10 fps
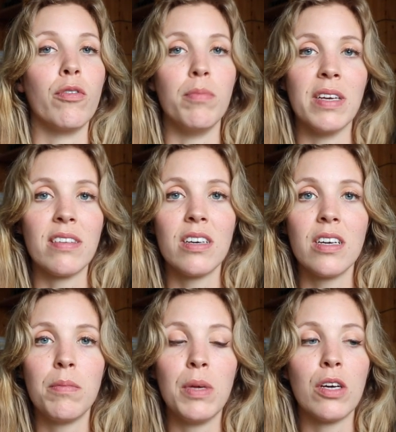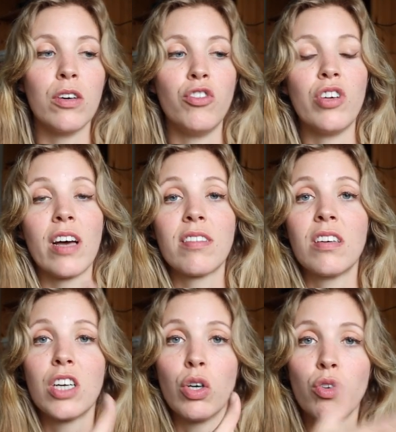of miss it, because she has to
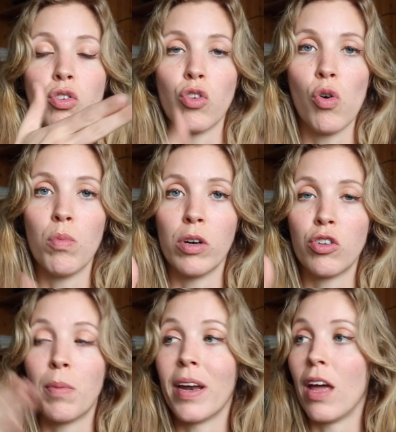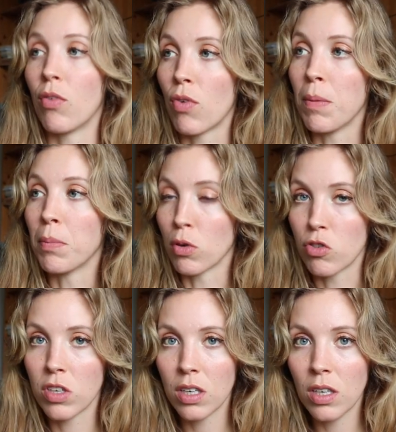tell so much about every
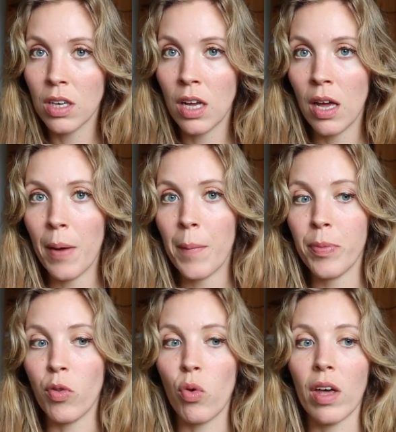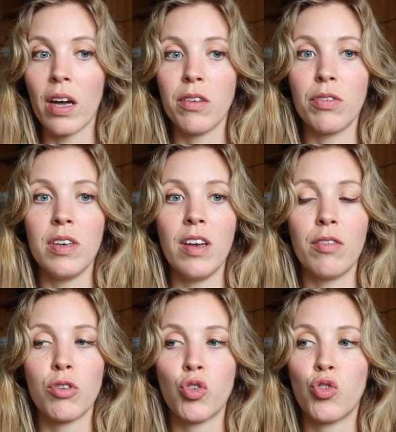person. You kind of
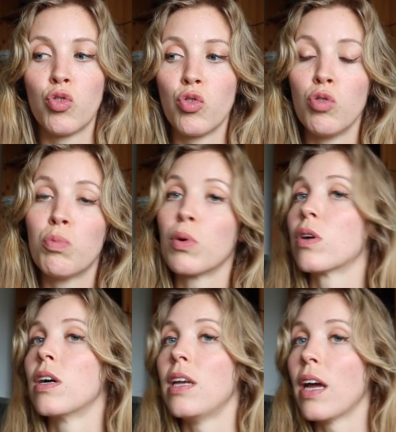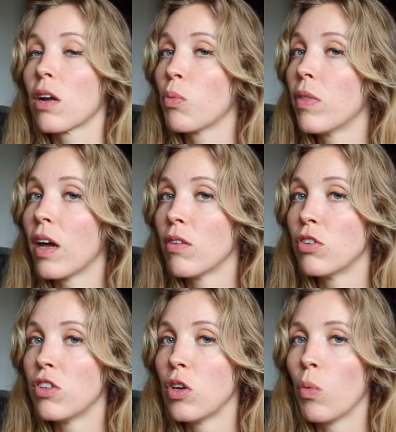never super connect with
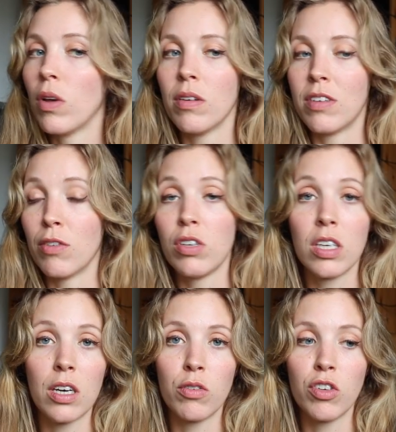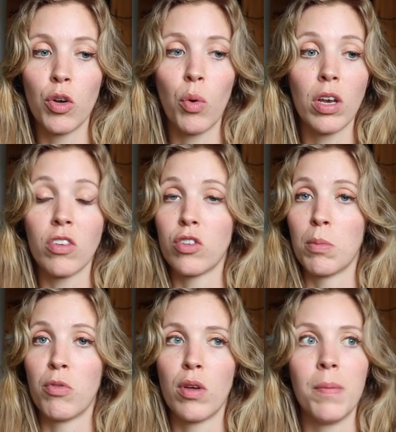every single one. Definitely not every single one, because
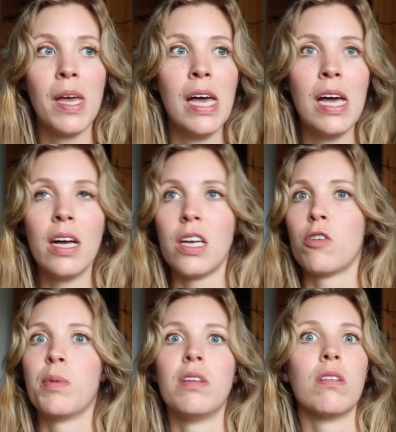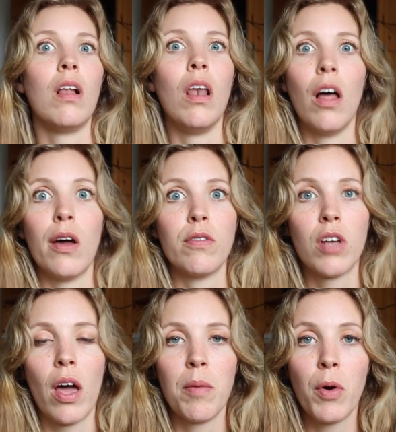some of them she spends a lot of
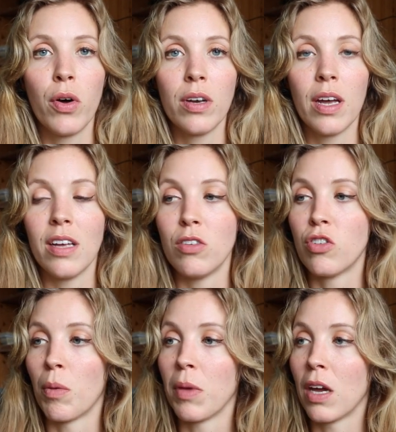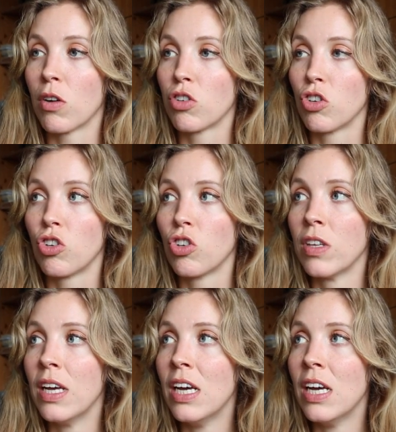time on, and some characters